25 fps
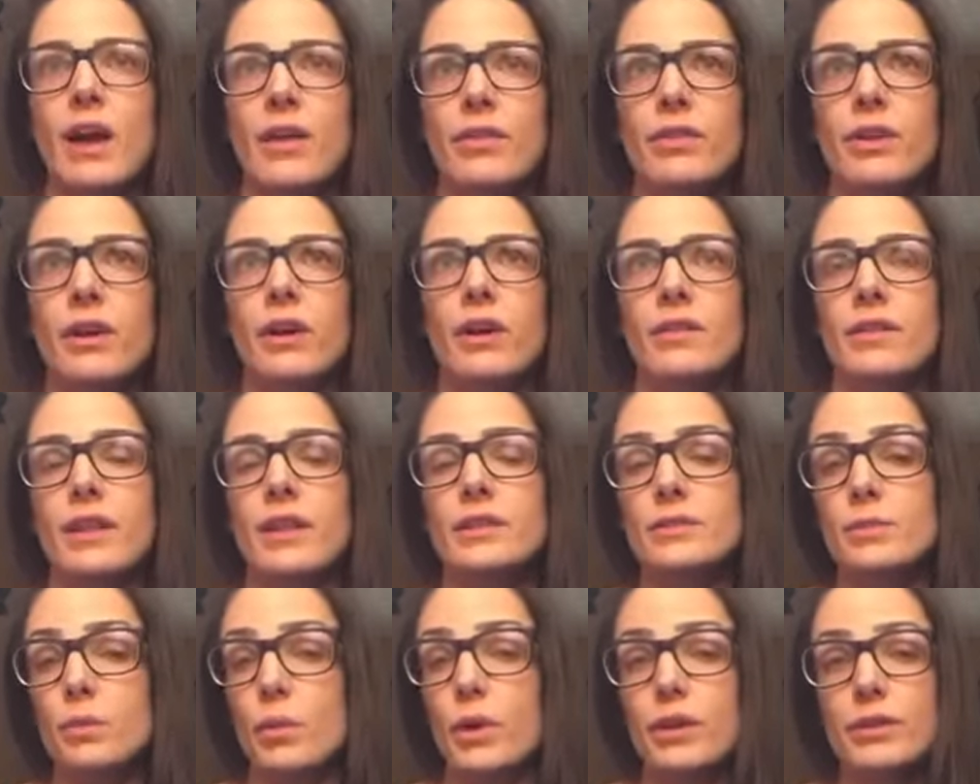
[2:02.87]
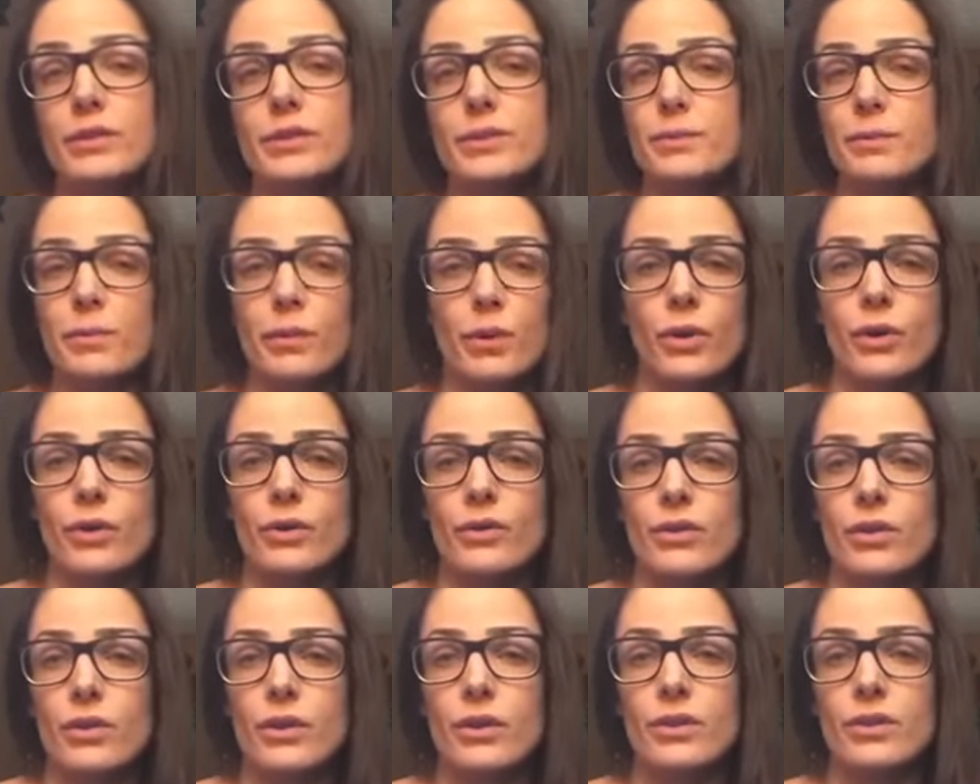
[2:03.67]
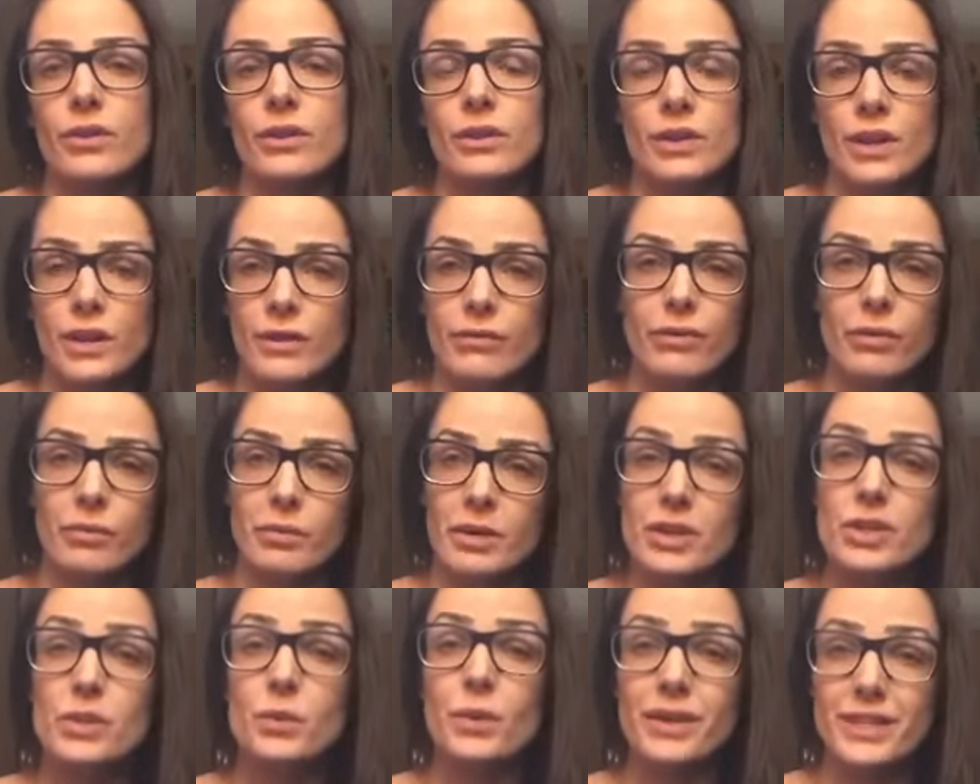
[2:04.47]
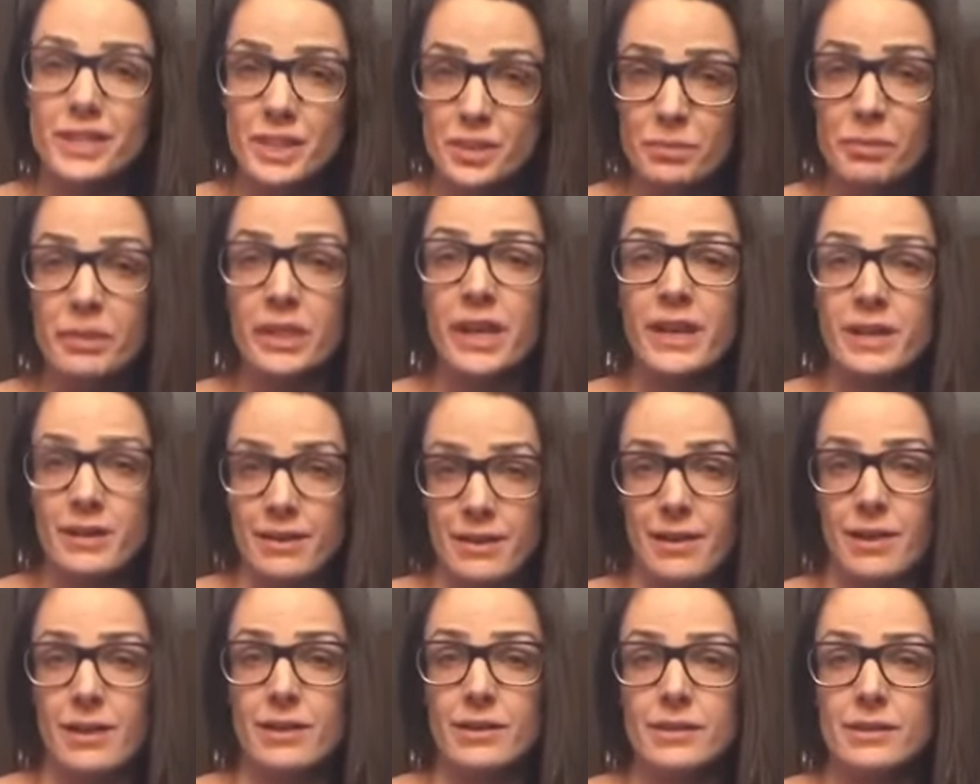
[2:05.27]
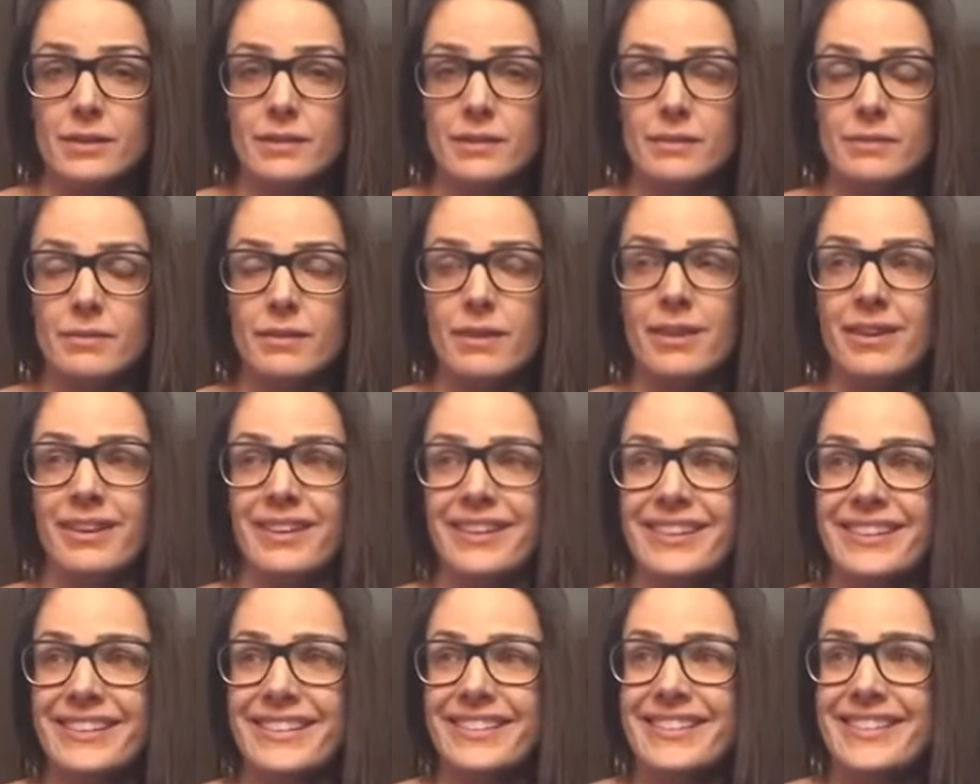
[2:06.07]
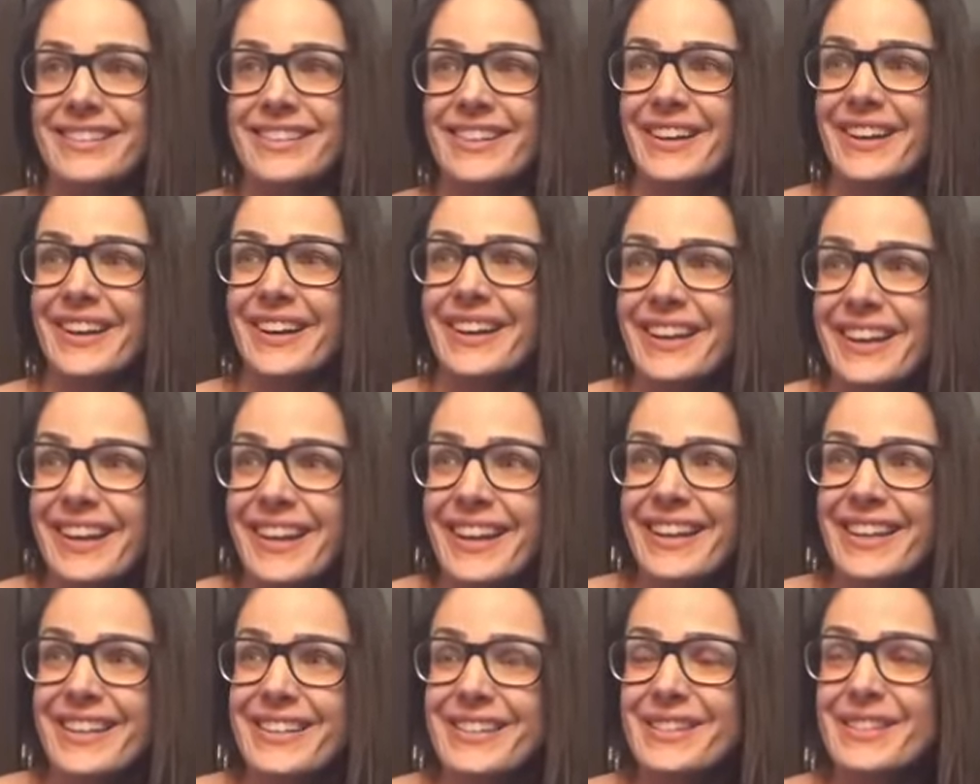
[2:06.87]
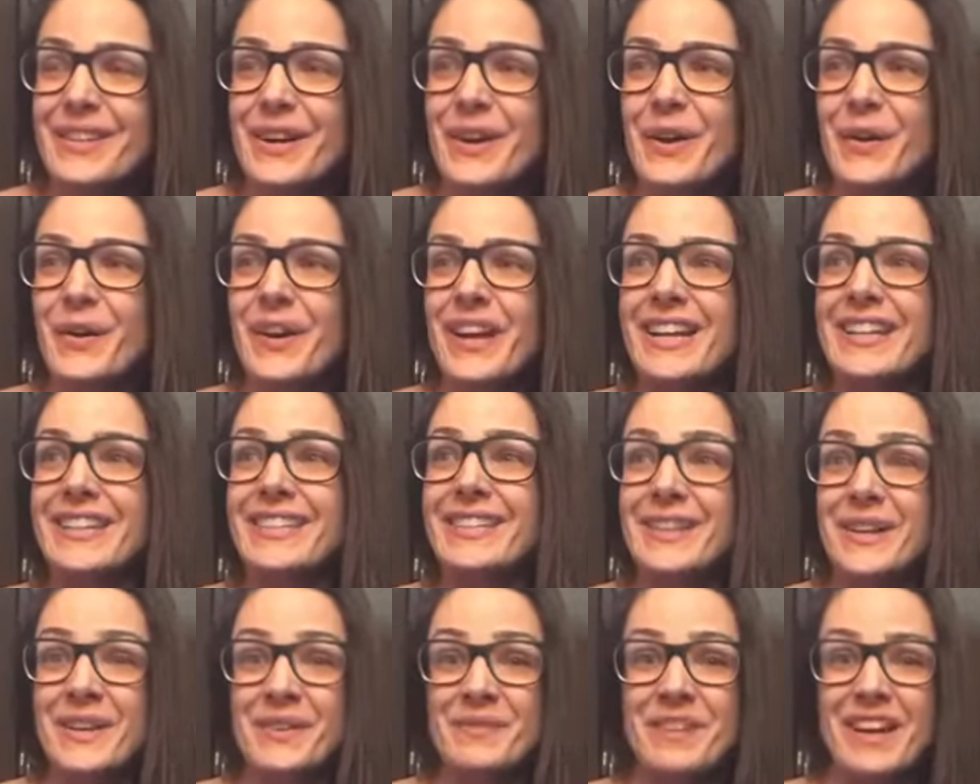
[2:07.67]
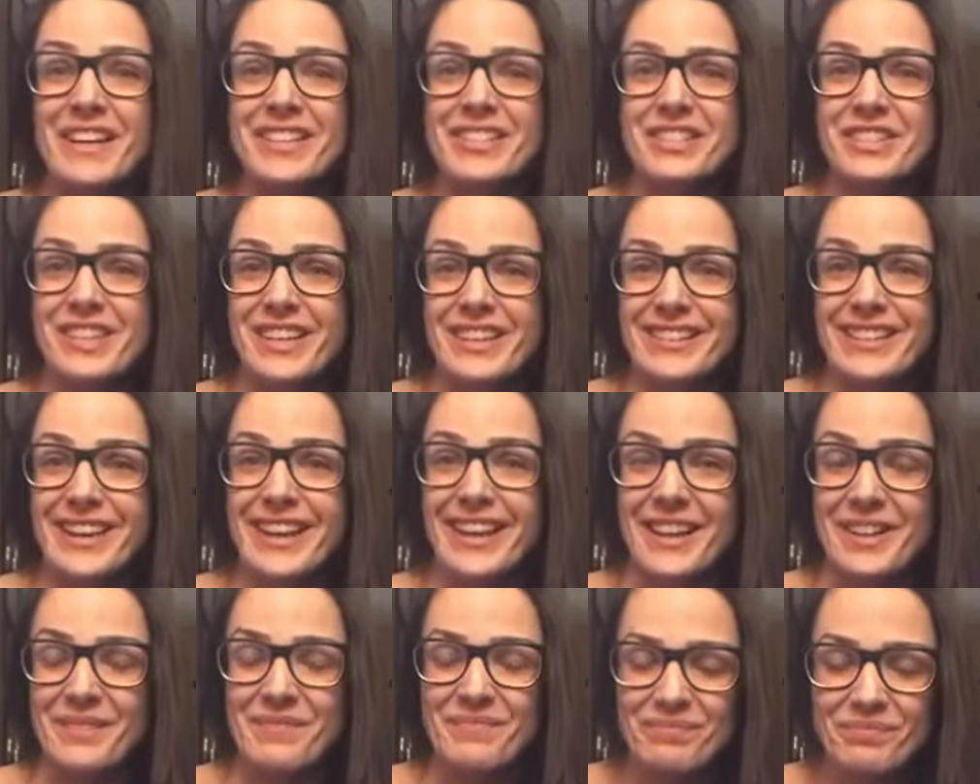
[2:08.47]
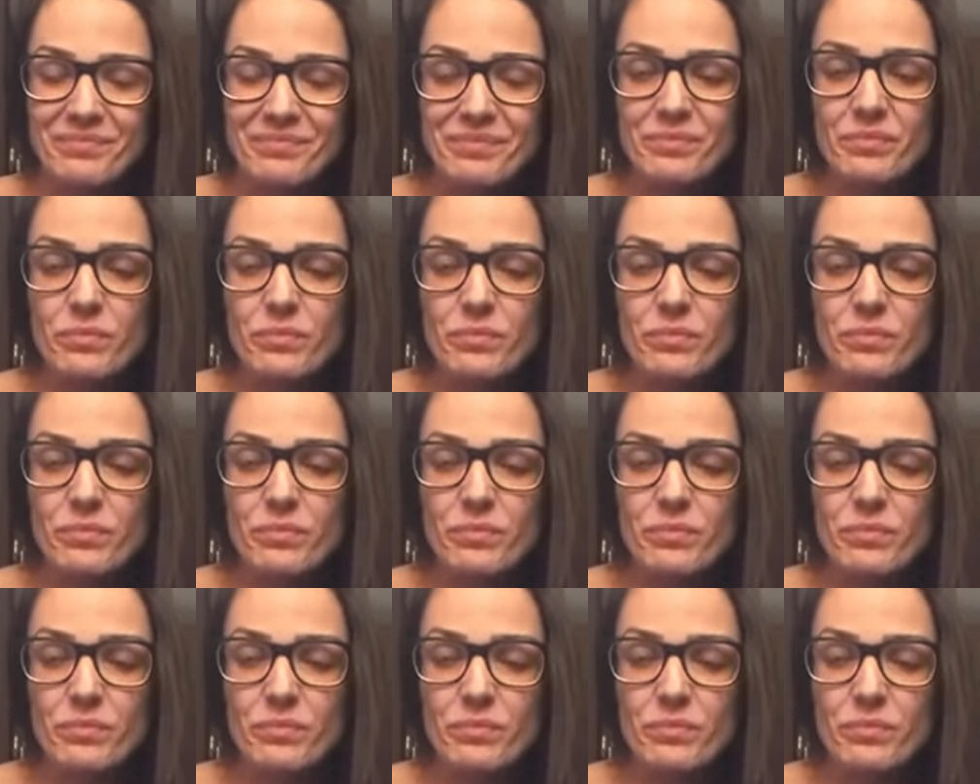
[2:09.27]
out there, and that's what spurred the need for me to explain this so in so much detail.